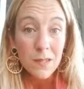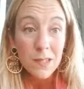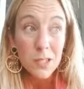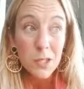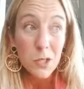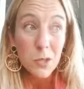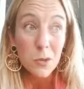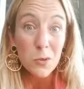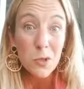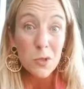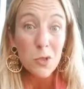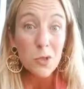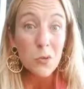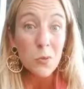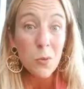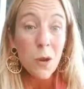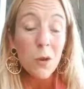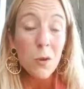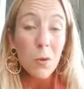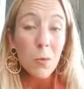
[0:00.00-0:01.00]
to
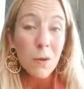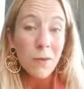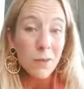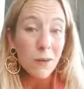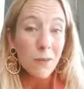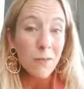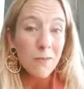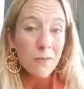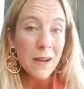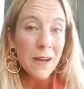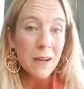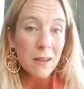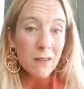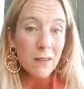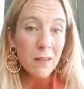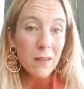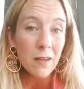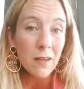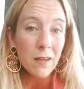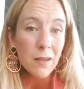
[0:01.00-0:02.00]
struggle with our faith,
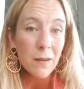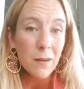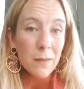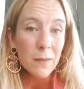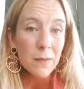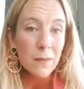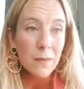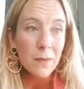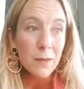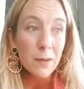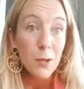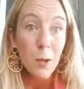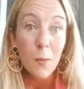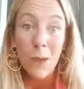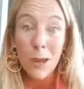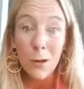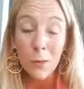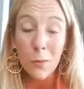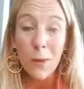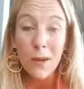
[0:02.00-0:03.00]
no
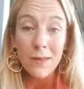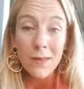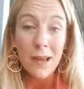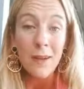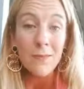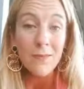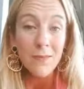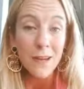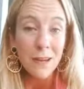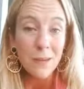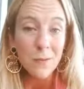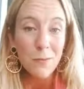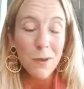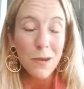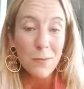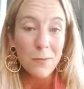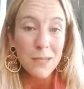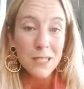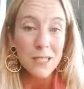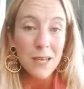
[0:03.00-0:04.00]
matter what that faith
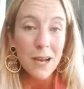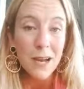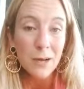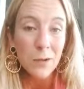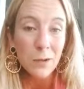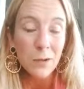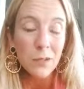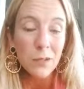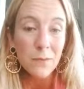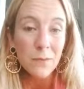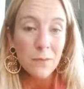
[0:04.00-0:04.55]
might be titled.